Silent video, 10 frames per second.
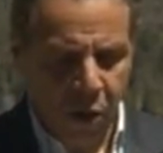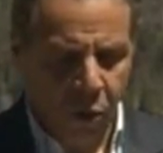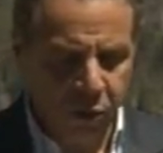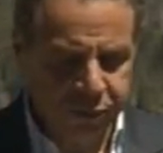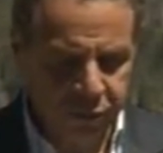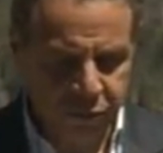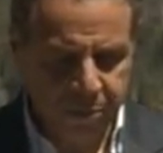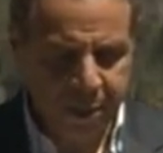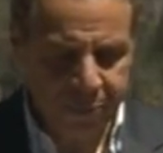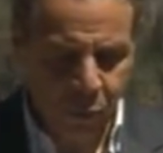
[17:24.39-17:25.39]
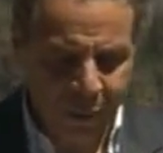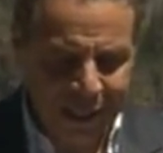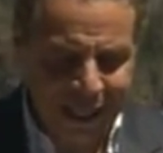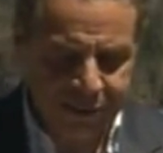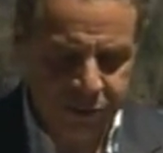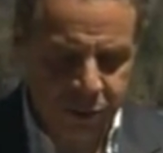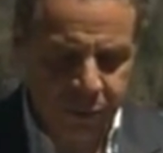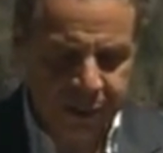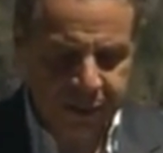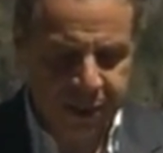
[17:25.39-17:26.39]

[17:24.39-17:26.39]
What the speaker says: Also remember, we're not doing